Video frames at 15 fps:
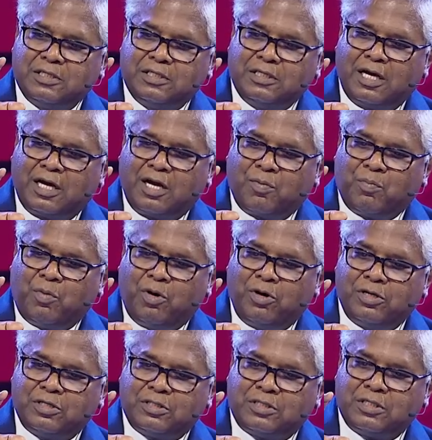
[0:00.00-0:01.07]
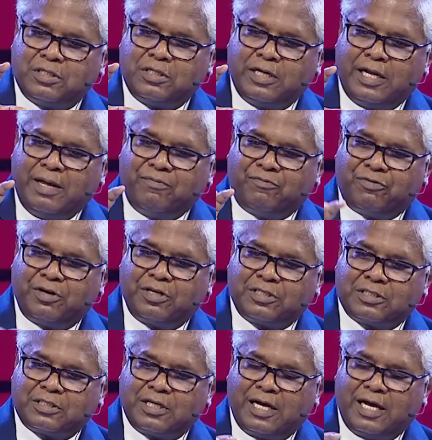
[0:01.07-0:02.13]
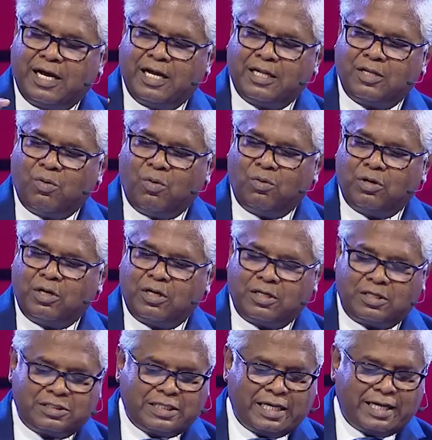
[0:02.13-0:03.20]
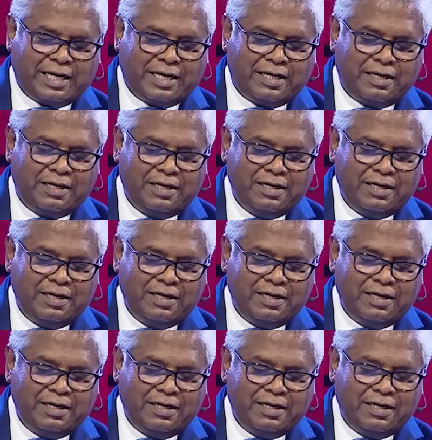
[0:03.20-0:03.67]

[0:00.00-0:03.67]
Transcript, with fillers: younger boy's name first and the older second.